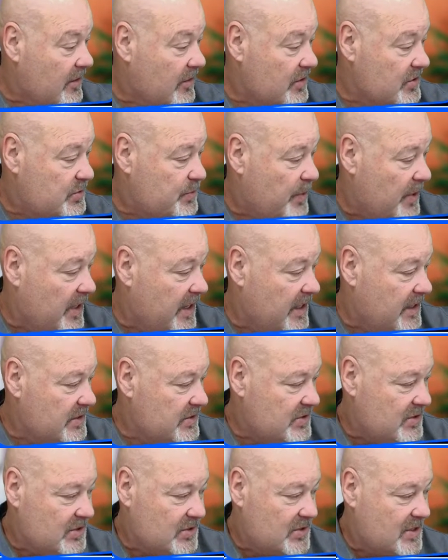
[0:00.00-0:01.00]
This plan
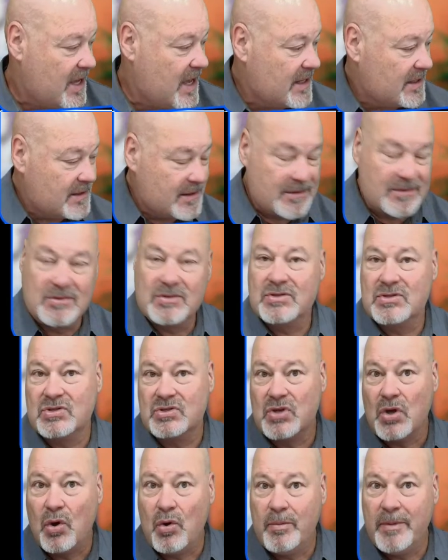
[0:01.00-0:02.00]
has just got
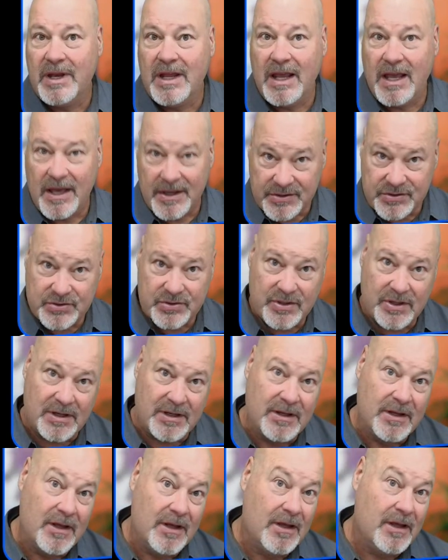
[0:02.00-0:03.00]
so many
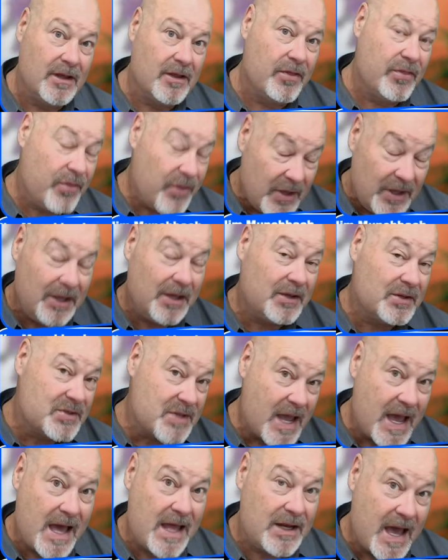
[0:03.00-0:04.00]
extra things
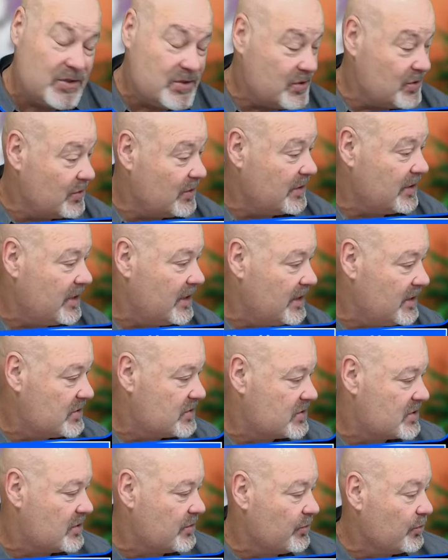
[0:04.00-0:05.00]
added to it that
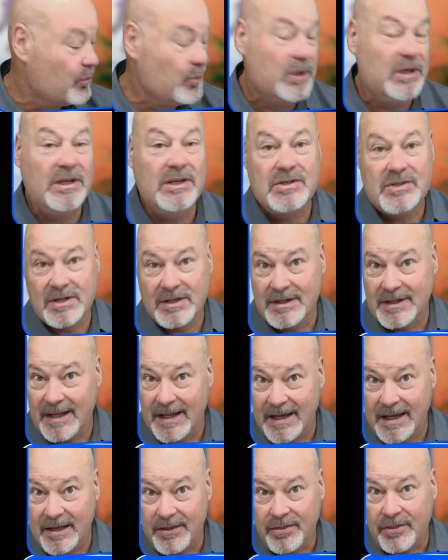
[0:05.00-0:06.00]
it's the reason,
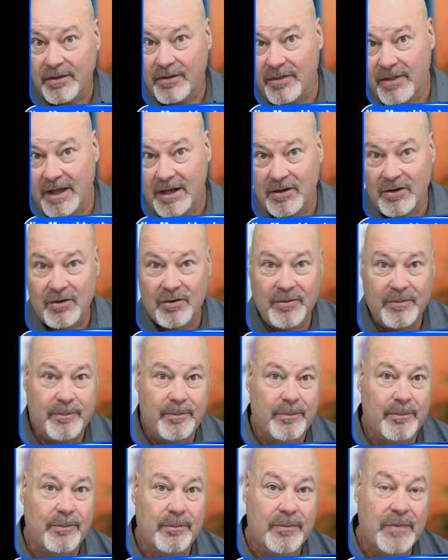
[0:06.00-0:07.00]
Lath, that your
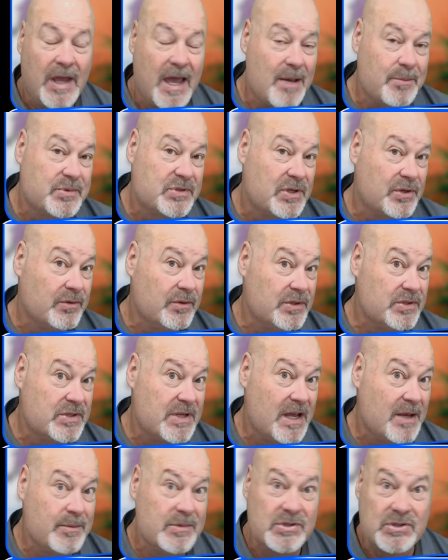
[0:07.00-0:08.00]
capstone
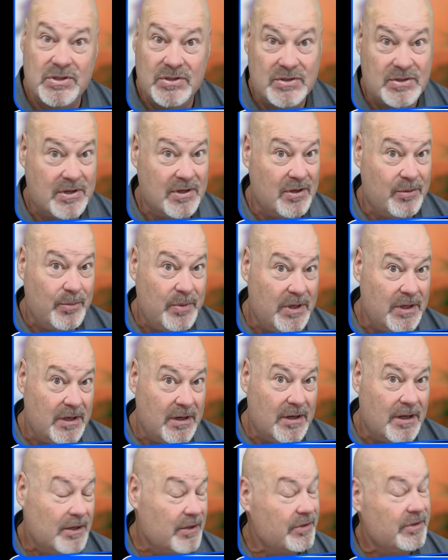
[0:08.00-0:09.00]
assignment's just going to be
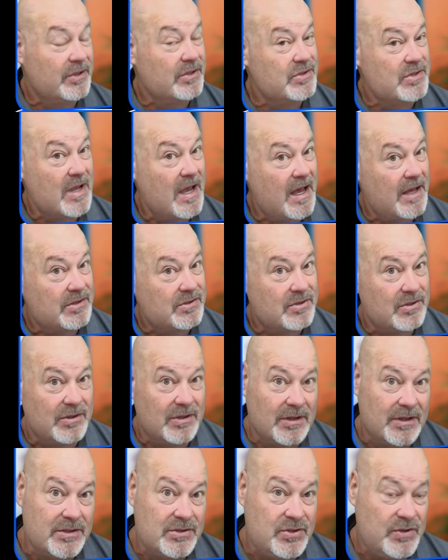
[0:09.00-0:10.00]
an utter disaster
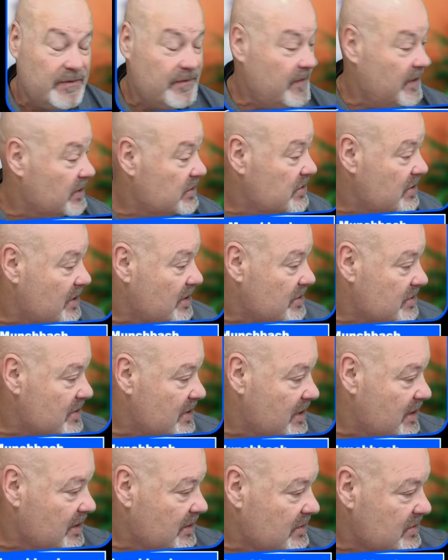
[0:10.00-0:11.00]
unless you fix these
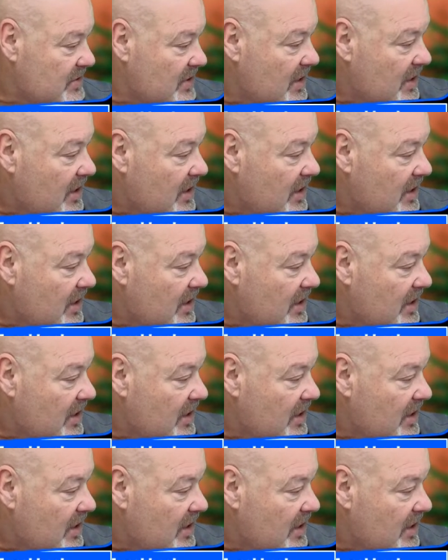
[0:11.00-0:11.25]
things.